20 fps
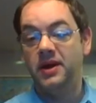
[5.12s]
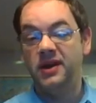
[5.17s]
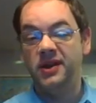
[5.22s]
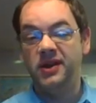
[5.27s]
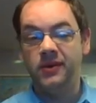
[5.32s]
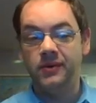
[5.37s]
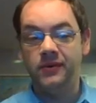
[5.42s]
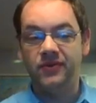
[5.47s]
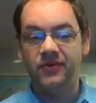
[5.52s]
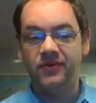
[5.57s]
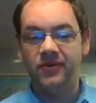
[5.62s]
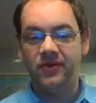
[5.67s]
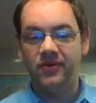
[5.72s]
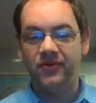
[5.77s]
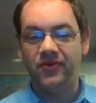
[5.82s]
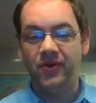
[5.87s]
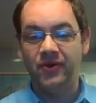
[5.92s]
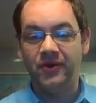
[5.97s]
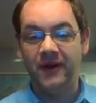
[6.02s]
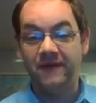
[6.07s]
to do is
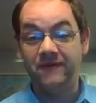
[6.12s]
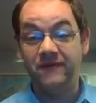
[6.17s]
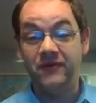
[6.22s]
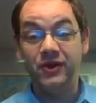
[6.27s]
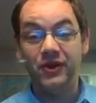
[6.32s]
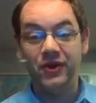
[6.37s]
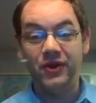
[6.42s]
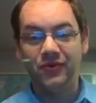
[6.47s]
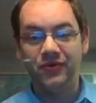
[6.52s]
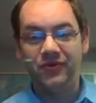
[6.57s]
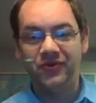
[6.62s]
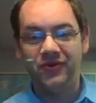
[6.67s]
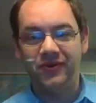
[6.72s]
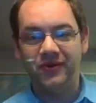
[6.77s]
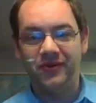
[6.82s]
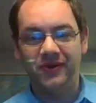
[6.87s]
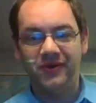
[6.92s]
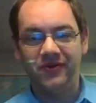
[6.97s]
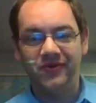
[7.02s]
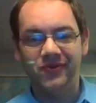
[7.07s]
start a video
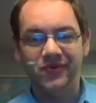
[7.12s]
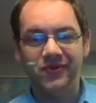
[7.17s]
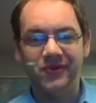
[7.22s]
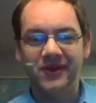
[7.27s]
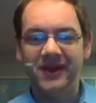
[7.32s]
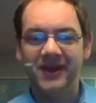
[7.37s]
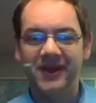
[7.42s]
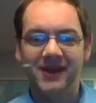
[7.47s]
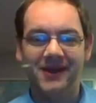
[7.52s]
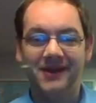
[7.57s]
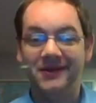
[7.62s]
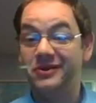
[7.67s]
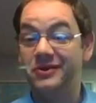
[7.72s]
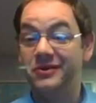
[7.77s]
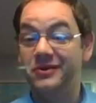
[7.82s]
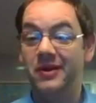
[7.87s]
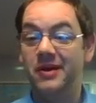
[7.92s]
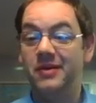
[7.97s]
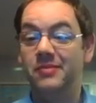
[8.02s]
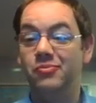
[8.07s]
series looking at
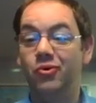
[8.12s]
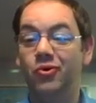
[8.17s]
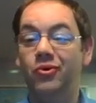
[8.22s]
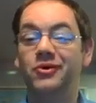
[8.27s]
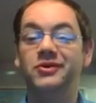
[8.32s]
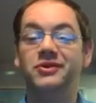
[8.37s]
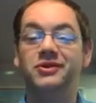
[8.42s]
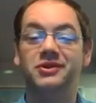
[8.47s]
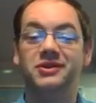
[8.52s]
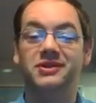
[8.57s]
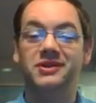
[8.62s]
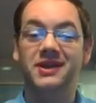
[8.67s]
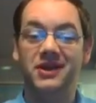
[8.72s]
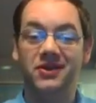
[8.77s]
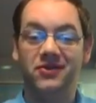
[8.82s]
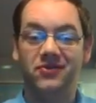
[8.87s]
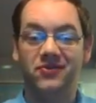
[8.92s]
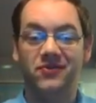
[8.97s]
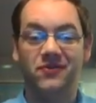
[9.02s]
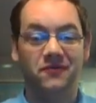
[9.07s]
important
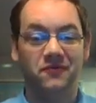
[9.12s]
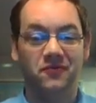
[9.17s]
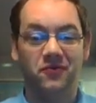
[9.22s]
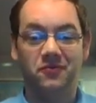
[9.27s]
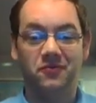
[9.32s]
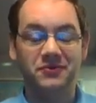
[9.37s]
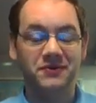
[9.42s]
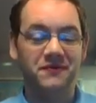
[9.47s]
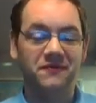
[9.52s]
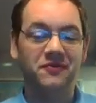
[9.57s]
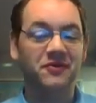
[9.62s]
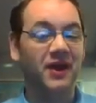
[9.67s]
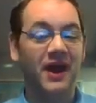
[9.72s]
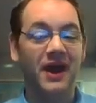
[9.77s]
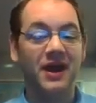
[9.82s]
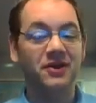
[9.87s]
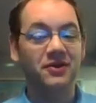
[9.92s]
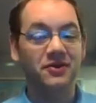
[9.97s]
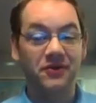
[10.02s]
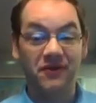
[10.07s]
lists from different
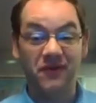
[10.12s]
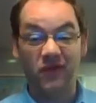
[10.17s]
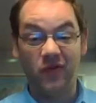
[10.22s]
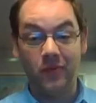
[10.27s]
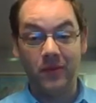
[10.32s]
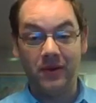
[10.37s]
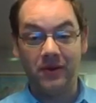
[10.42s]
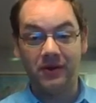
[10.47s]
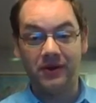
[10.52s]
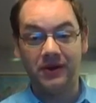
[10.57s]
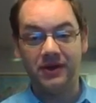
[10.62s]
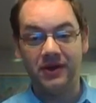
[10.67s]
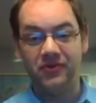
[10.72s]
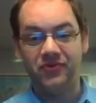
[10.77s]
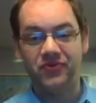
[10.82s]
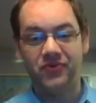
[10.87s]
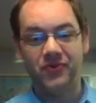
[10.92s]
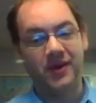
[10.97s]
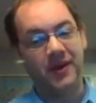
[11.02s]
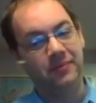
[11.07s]
eras of American
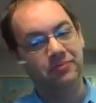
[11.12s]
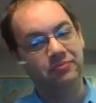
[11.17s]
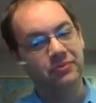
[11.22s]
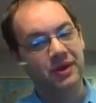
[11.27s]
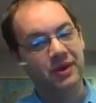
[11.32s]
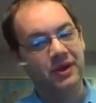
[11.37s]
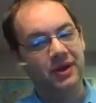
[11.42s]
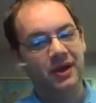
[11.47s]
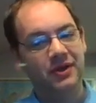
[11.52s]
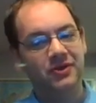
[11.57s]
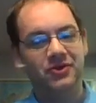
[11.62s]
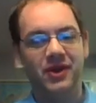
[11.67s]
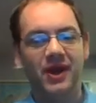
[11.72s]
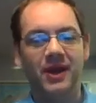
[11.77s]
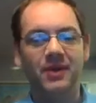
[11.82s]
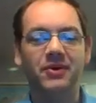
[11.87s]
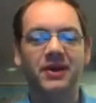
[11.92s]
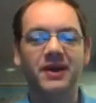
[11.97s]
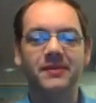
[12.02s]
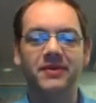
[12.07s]
history. Today
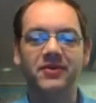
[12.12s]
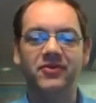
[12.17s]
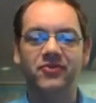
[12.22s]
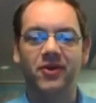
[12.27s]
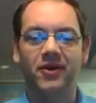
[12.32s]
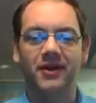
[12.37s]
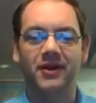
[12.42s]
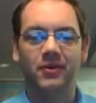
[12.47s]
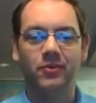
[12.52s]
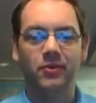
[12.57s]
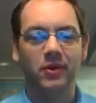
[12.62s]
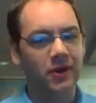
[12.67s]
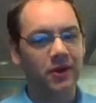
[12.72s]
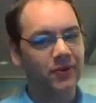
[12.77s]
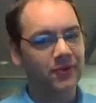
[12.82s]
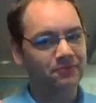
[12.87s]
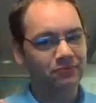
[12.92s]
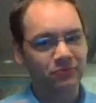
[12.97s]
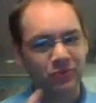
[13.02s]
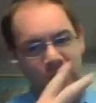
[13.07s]
we're going to be starting with
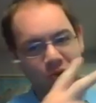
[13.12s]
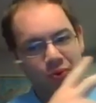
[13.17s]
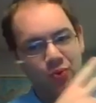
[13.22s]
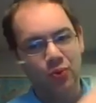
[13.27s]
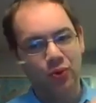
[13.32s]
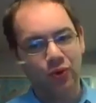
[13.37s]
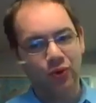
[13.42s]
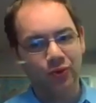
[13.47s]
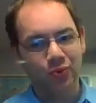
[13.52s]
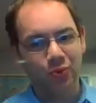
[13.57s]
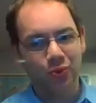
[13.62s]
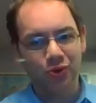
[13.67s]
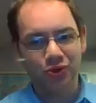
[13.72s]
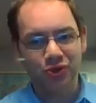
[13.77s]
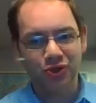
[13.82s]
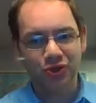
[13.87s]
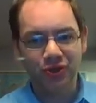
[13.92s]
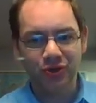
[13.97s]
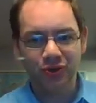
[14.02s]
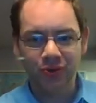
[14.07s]
World War
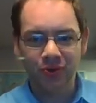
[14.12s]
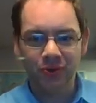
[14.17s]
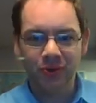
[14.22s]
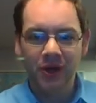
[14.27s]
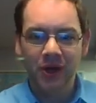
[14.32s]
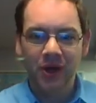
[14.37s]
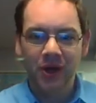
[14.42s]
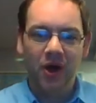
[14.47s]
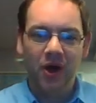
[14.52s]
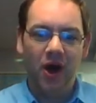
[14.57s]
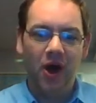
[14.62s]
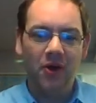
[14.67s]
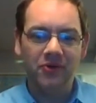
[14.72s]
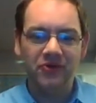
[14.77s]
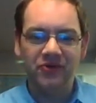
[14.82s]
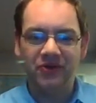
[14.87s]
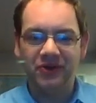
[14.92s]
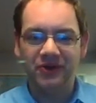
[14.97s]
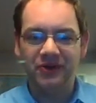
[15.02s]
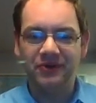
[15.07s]
II.
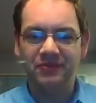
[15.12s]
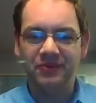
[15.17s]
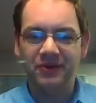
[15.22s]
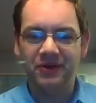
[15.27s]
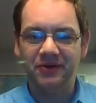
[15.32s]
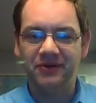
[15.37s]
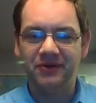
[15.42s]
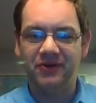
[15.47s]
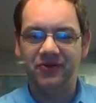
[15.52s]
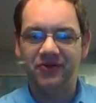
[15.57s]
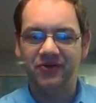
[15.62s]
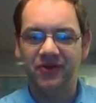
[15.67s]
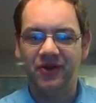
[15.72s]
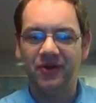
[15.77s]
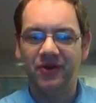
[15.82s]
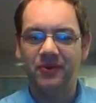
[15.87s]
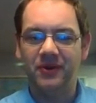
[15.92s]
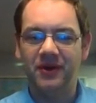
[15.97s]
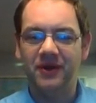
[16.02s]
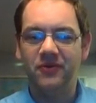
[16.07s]
Always a good period to
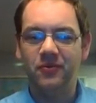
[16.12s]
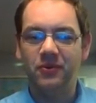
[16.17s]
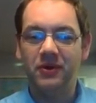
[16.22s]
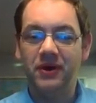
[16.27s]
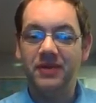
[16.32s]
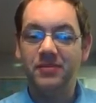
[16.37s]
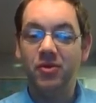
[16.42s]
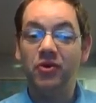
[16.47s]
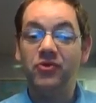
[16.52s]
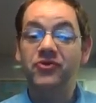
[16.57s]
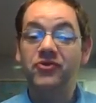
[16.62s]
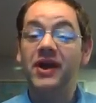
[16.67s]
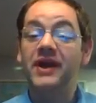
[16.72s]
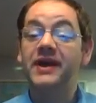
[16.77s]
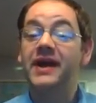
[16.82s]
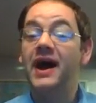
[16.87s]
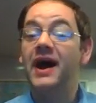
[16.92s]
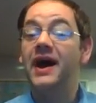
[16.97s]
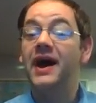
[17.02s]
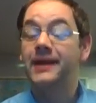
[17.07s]
start with, one of the most
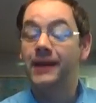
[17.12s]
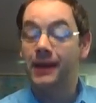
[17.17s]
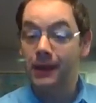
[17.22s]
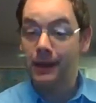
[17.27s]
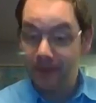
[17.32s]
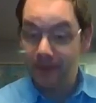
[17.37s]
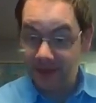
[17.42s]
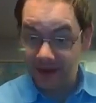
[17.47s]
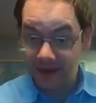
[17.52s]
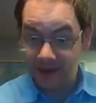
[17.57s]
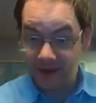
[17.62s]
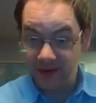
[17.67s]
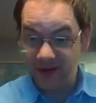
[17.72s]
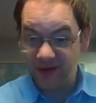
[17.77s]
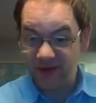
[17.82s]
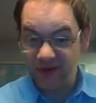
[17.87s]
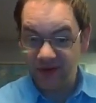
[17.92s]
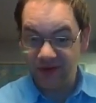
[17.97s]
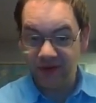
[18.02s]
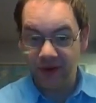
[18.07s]
iconic periods
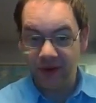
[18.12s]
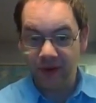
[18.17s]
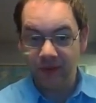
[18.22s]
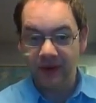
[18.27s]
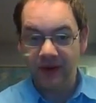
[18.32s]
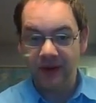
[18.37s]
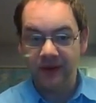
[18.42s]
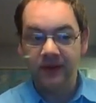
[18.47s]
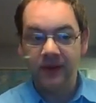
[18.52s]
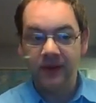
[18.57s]
to start with.